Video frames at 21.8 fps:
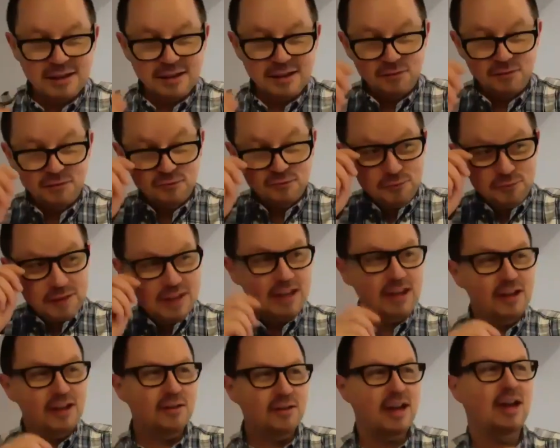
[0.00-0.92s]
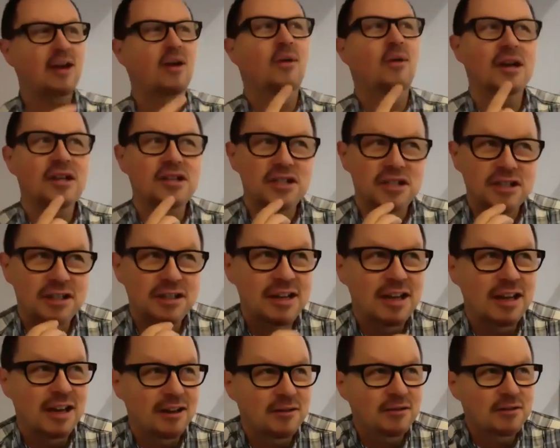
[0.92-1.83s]
a really great question
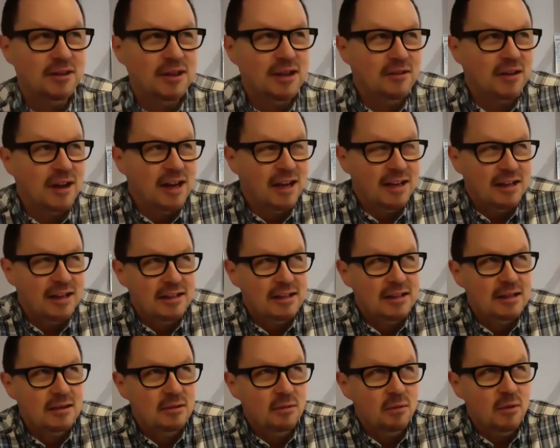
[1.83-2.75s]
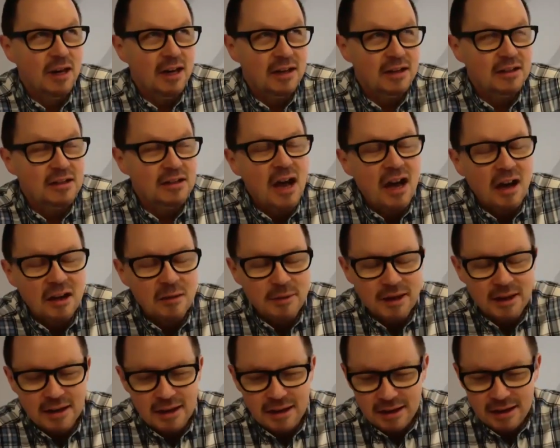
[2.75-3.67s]
and a really great way to talk
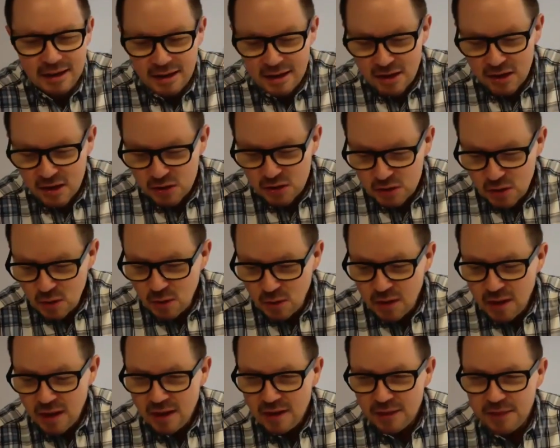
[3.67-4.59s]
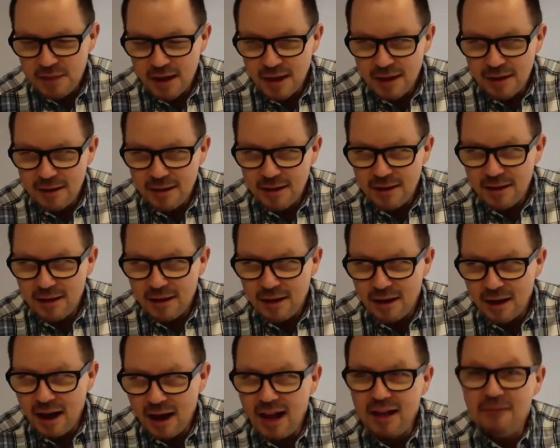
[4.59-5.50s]
about it. So that
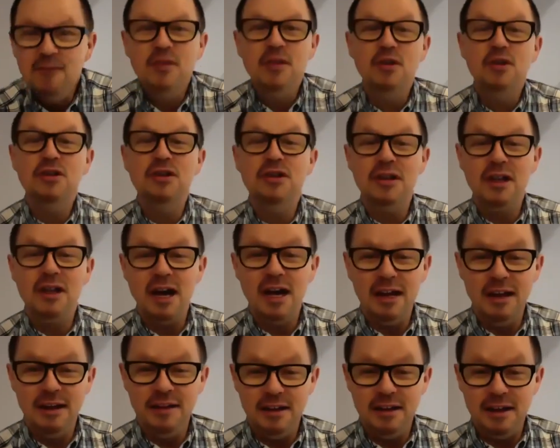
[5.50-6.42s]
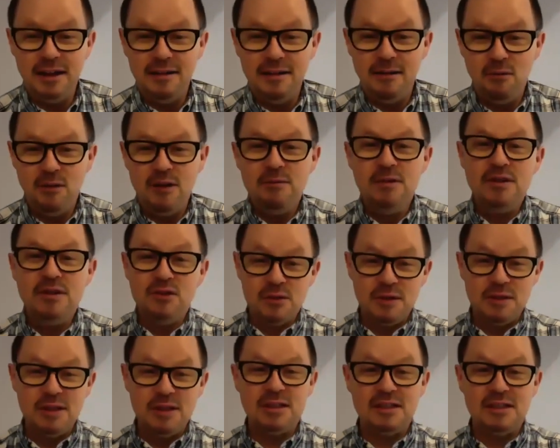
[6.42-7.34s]
I've learned a lot in that we've been
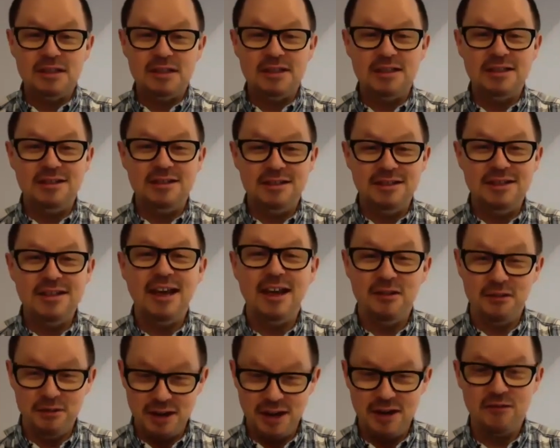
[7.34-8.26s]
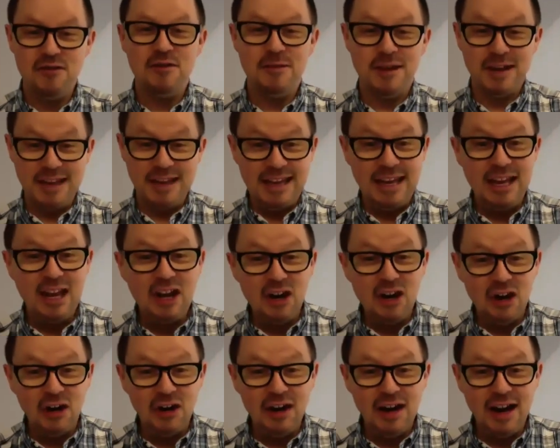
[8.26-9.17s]
doing this together now for about a
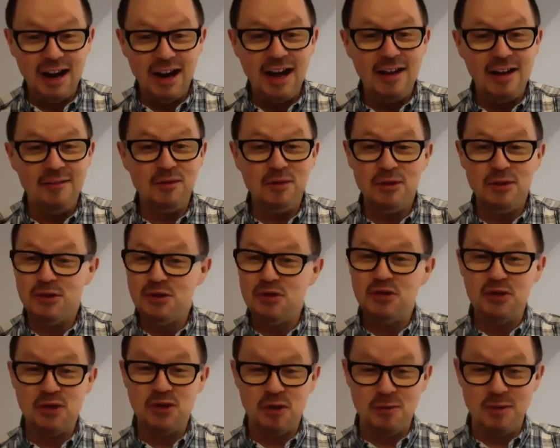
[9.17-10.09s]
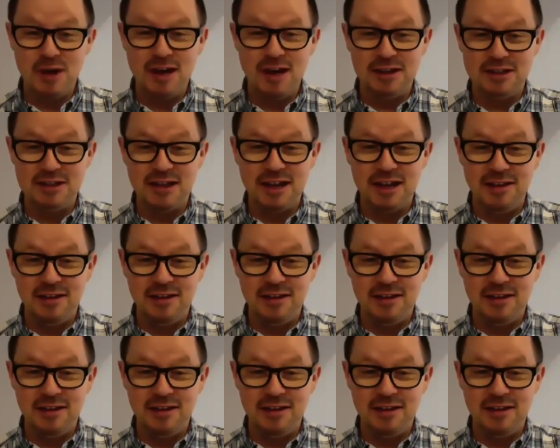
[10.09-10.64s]
year and I've learned so much.